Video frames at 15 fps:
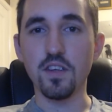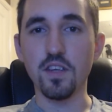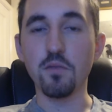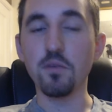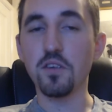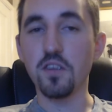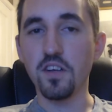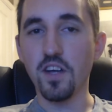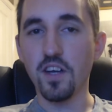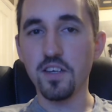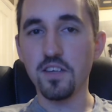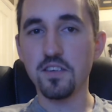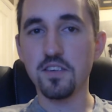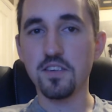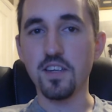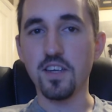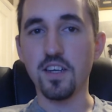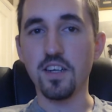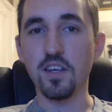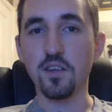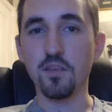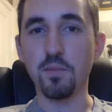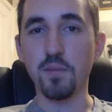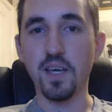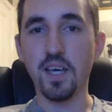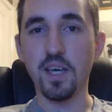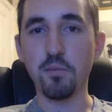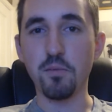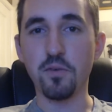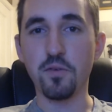There was a nice bit
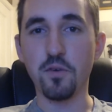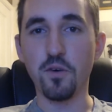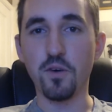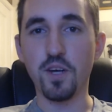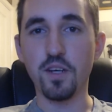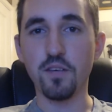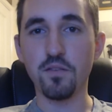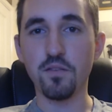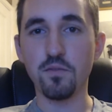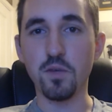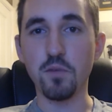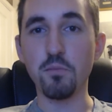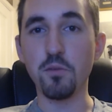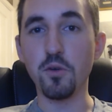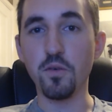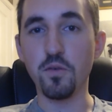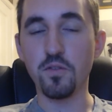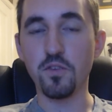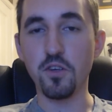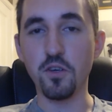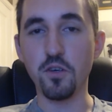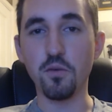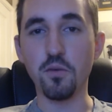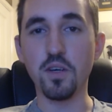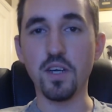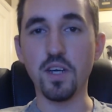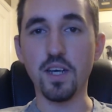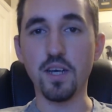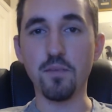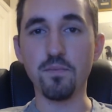here before we move
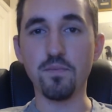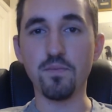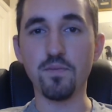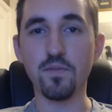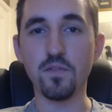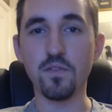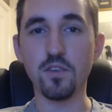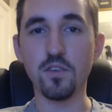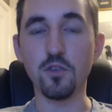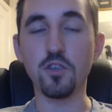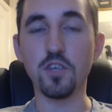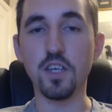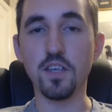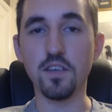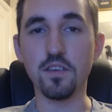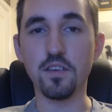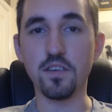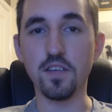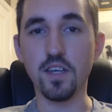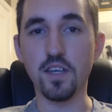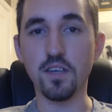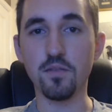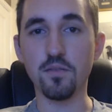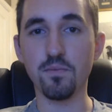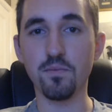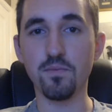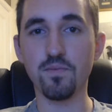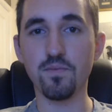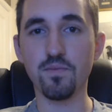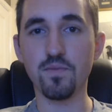to Lucia's
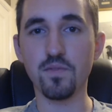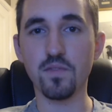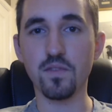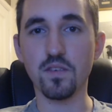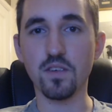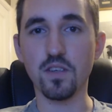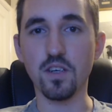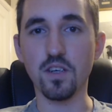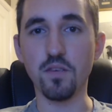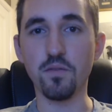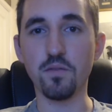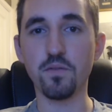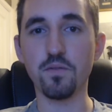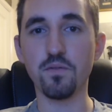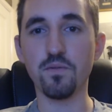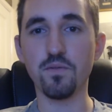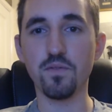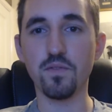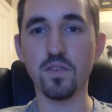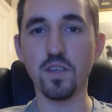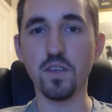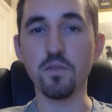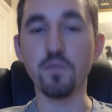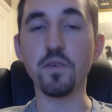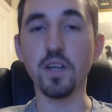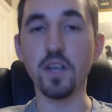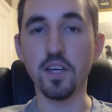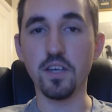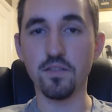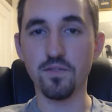kind of
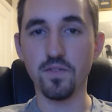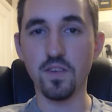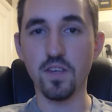villa,